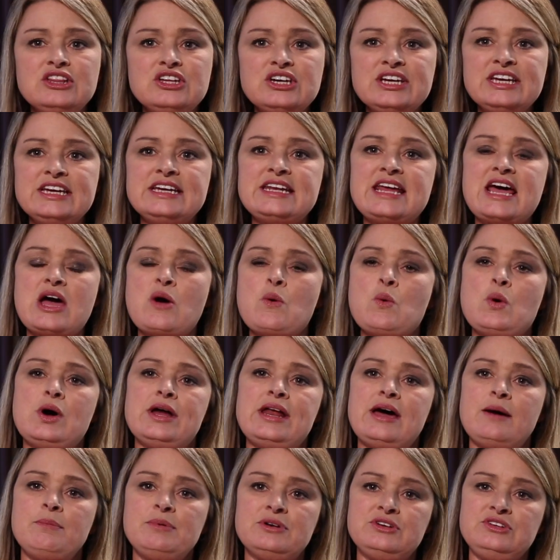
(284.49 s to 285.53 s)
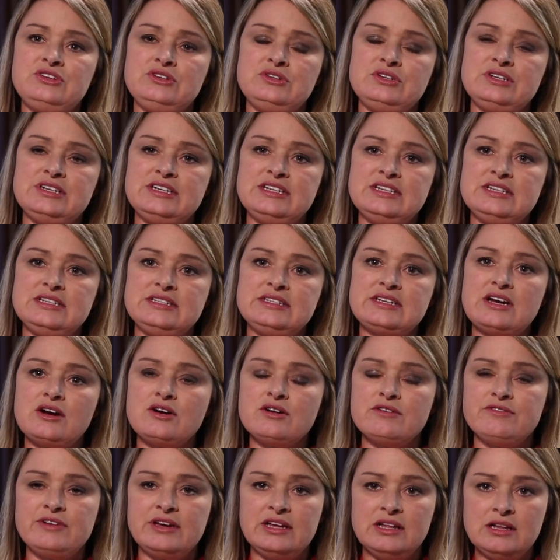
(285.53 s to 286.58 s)
looking at what opportunities
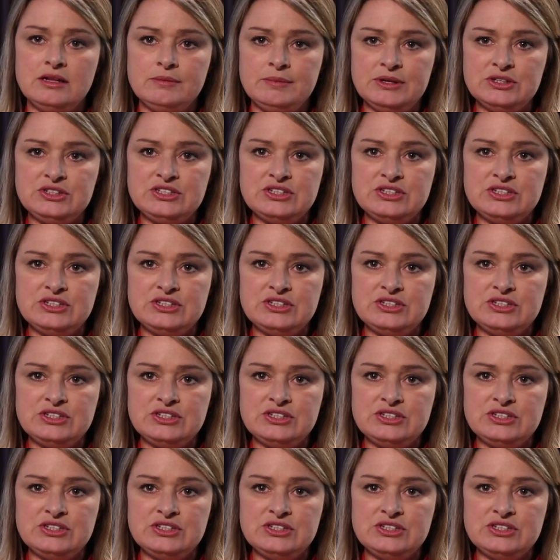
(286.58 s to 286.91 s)
are available